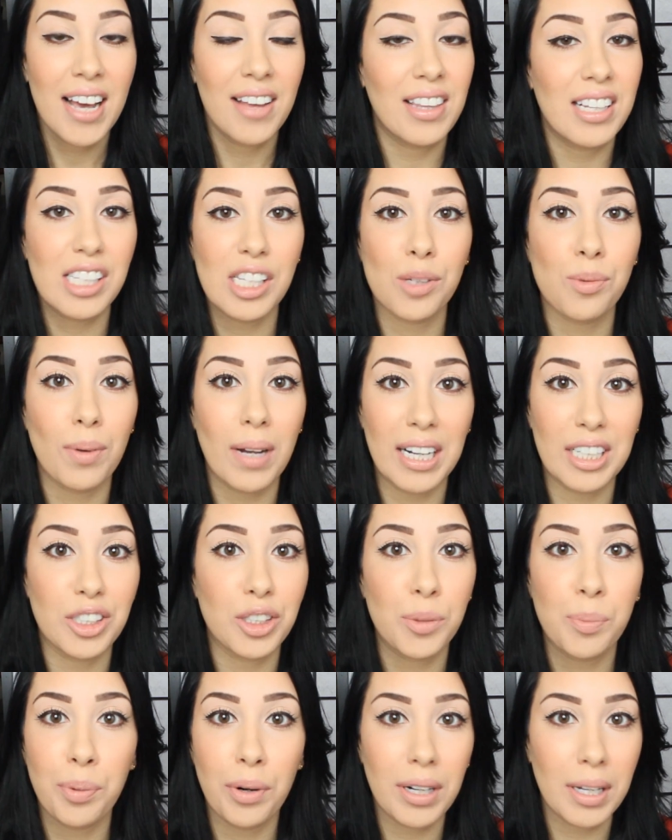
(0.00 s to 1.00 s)
This is what I
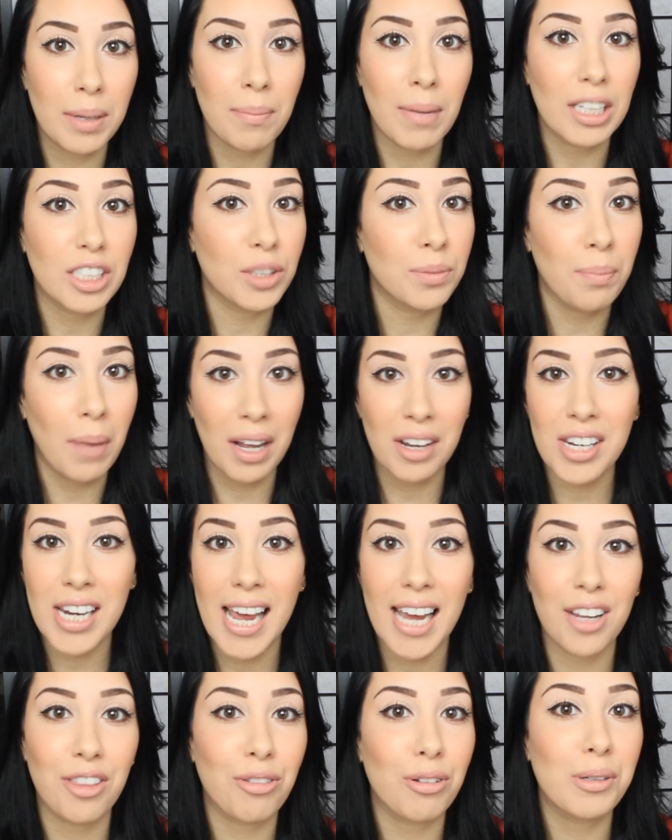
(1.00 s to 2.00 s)
do pretty much
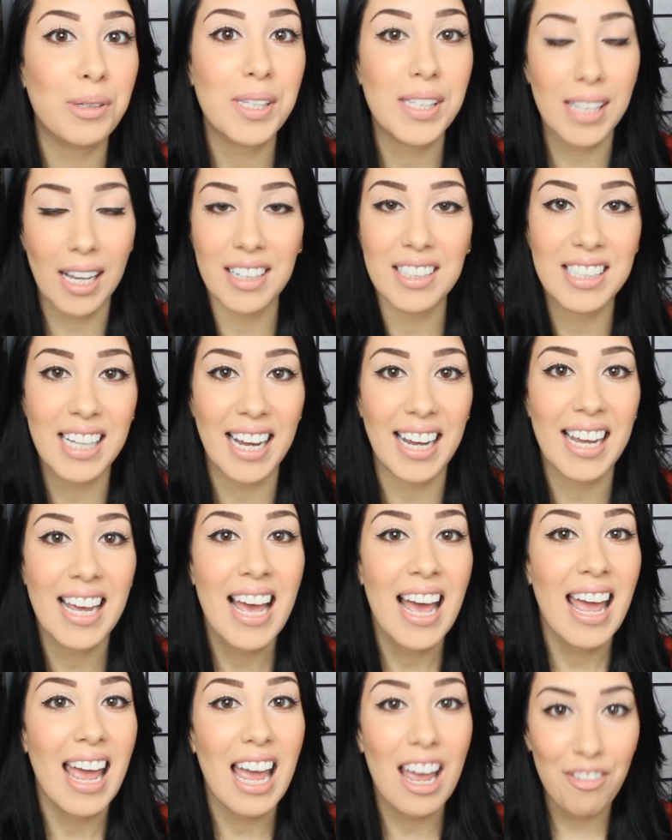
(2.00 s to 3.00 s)
Monday through Sunday
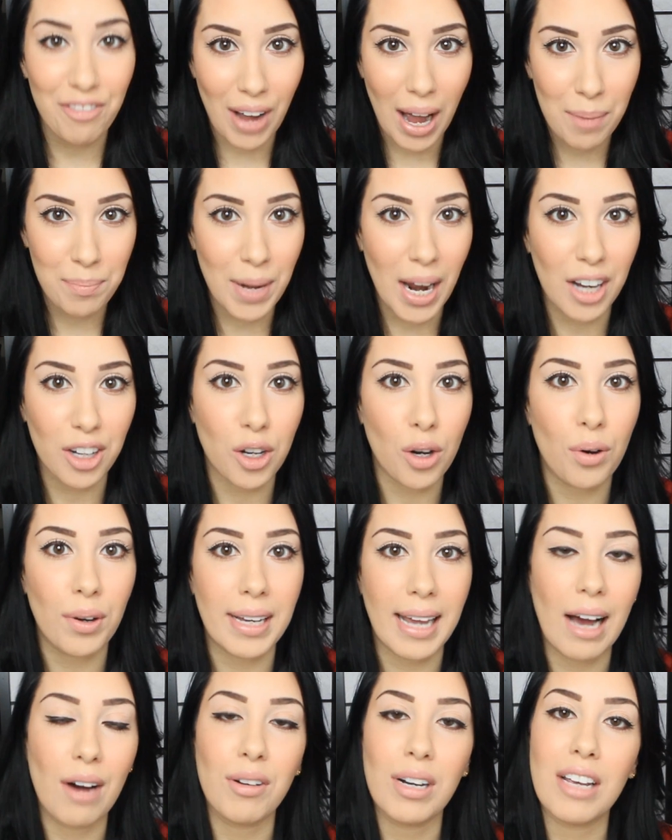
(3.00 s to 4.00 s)
if I'm not
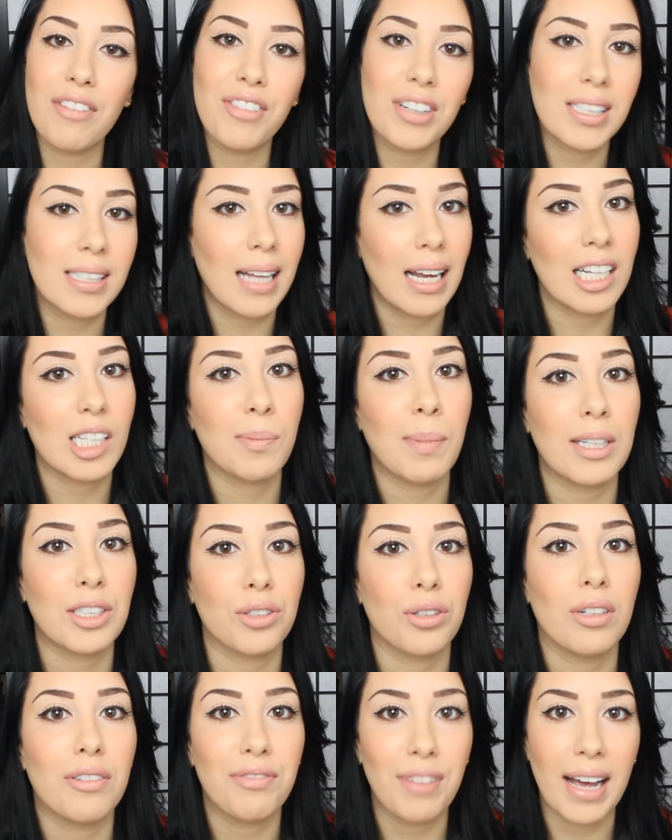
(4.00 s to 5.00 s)
going out, if it's not a
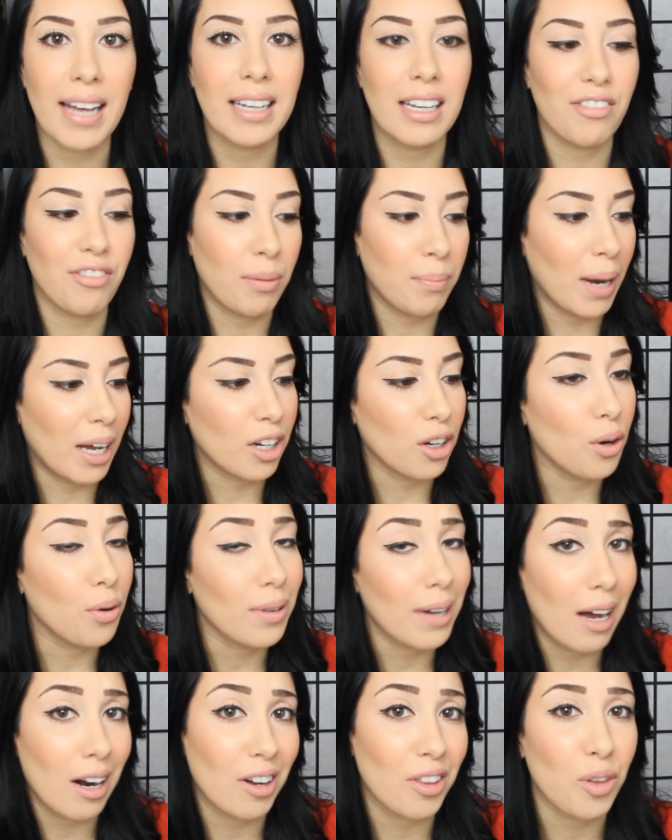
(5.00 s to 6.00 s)
special event, if I'm not
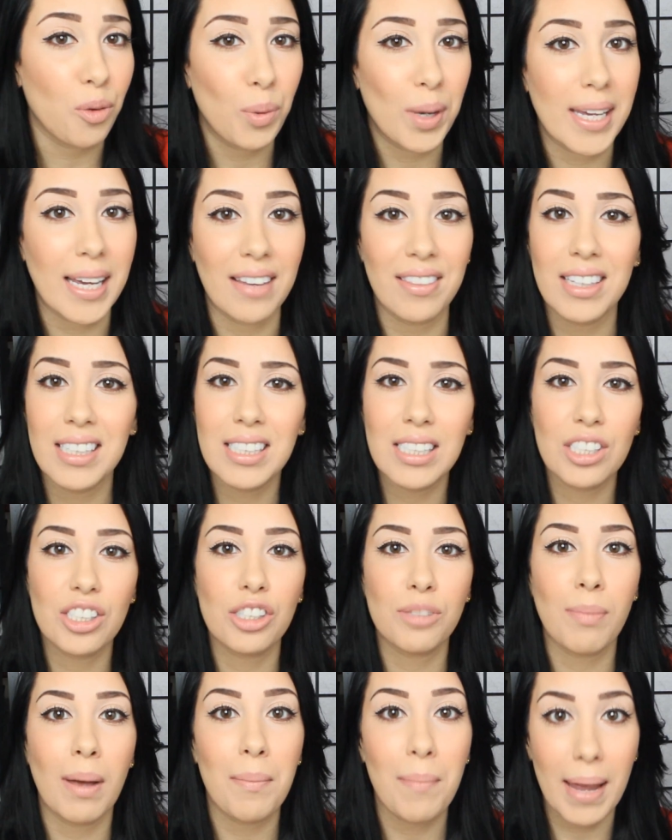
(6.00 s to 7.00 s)
going out on the weekend. This is
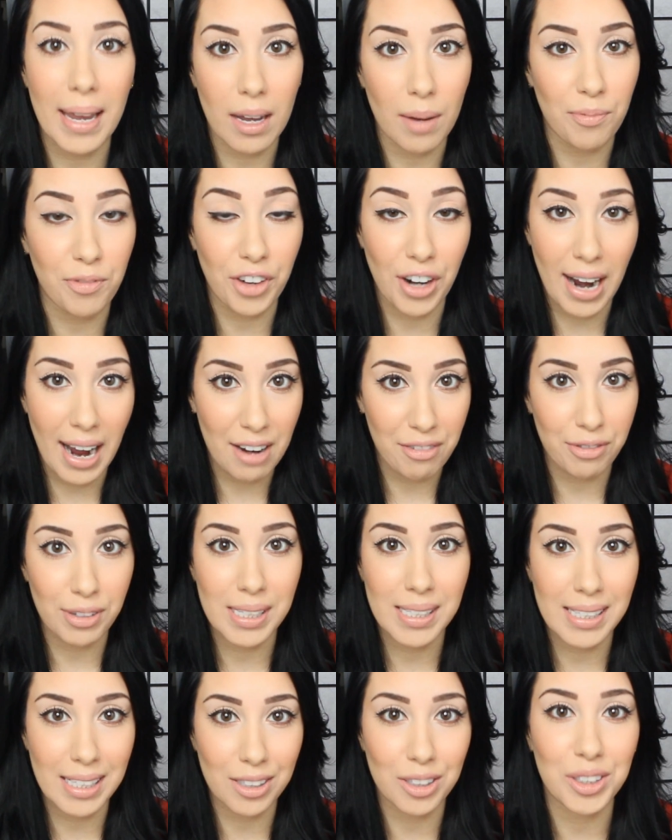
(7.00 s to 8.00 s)
just my makeup for every
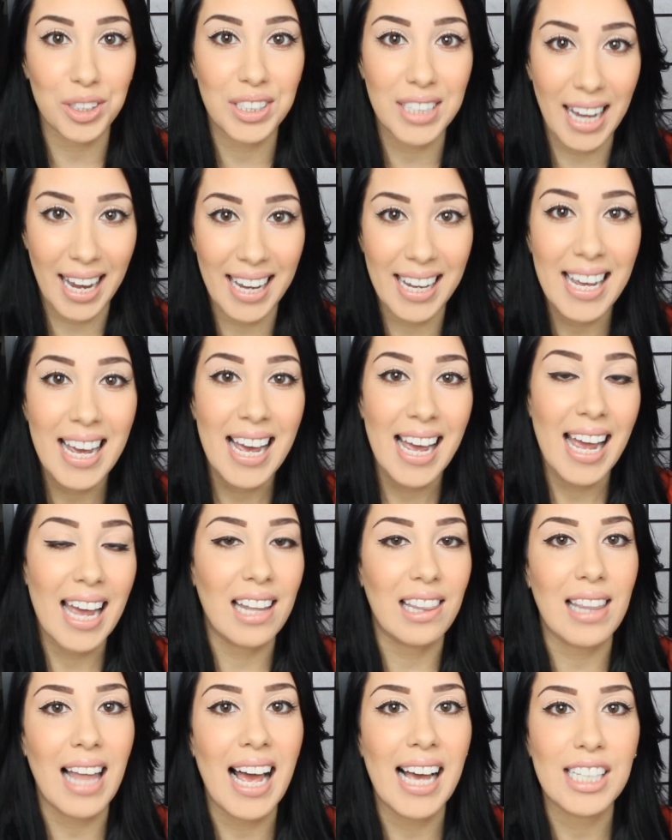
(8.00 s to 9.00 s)
single day.
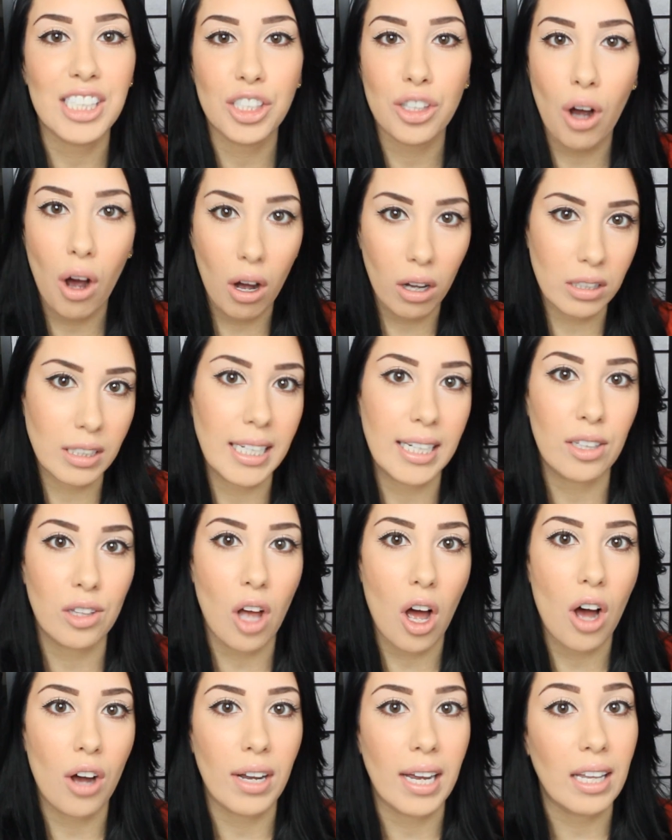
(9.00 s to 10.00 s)
It lasts all day
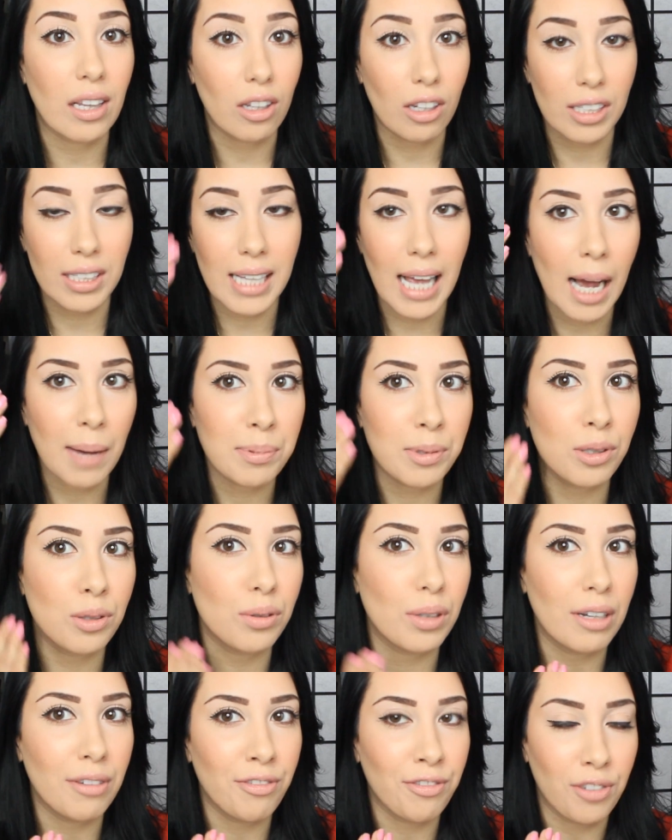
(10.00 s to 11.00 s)
long. It looks
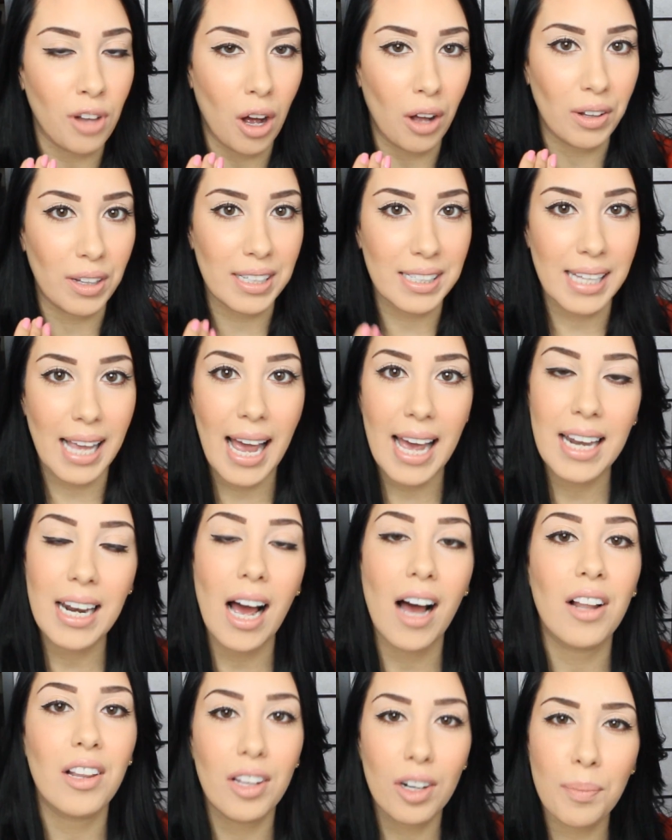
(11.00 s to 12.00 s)
absolutely flawless and
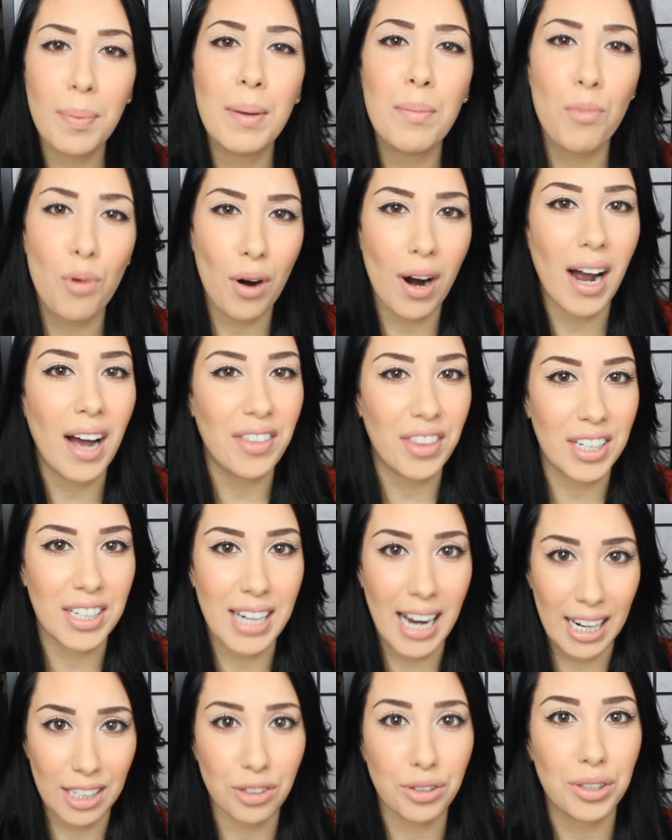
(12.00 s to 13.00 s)
a little bit more on the
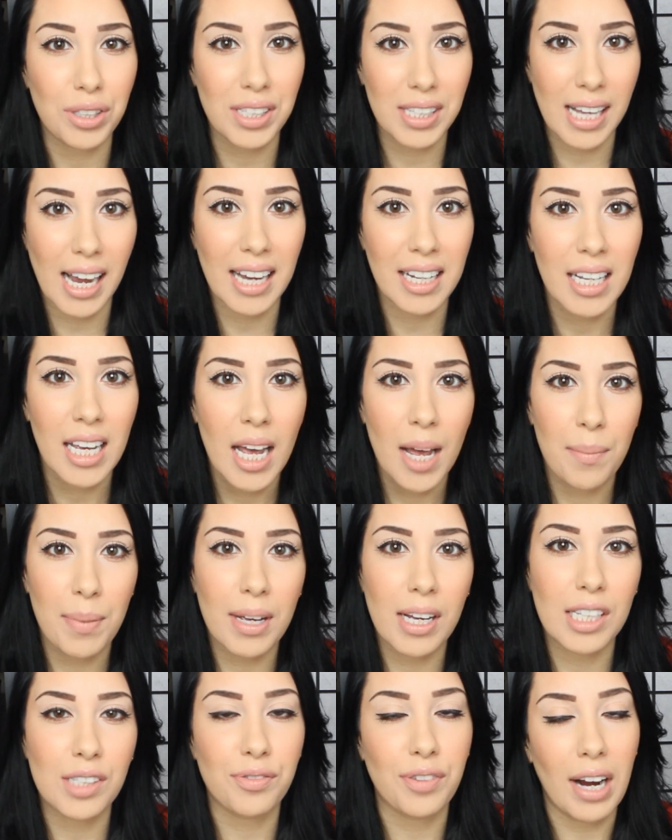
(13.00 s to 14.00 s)
natural side
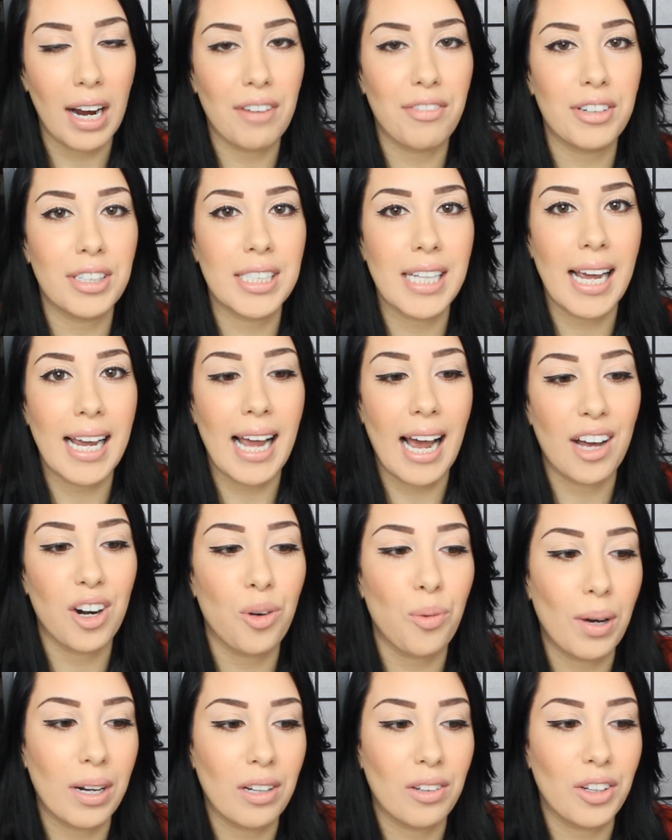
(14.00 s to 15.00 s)
because for every day I
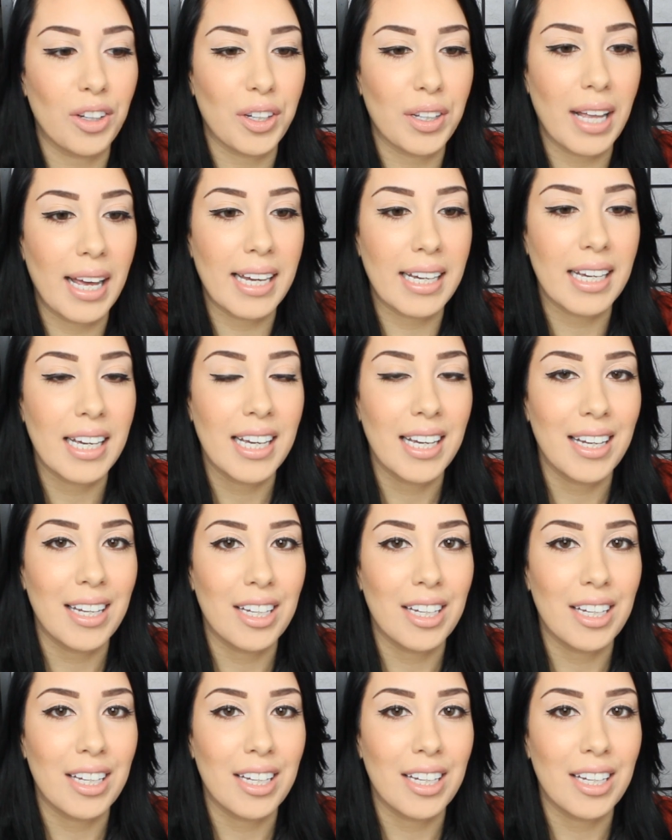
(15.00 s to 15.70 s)
don't want to look like,